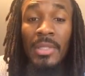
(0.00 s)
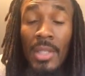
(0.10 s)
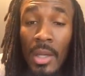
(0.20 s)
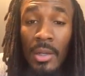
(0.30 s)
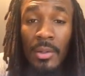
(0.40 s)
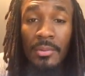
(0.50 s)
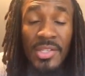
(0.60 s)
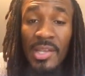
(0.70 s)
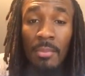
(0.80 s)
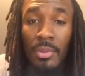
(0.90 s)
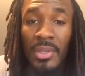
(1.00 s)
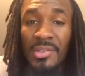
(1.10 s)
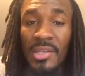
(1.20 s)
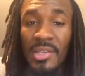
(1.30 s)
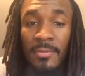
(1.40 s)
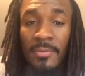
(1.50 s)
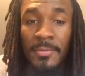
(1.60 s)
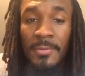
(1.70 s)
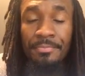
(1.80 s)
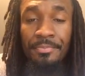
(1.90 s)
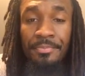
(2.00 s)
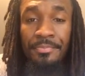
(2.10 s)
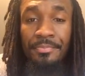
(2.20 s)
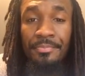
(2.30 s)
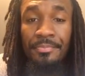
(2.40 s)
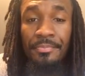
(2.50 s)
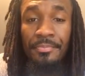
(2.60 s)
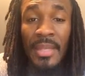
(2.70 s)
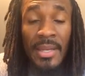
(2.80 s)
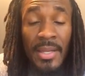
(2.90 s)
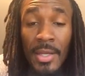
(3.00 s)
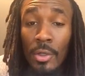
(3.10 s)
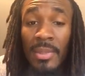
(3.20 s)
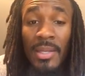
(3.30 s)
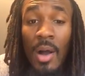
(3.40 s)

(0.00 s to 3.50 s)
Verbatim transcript: Learn. Just humble yourself. And it'll be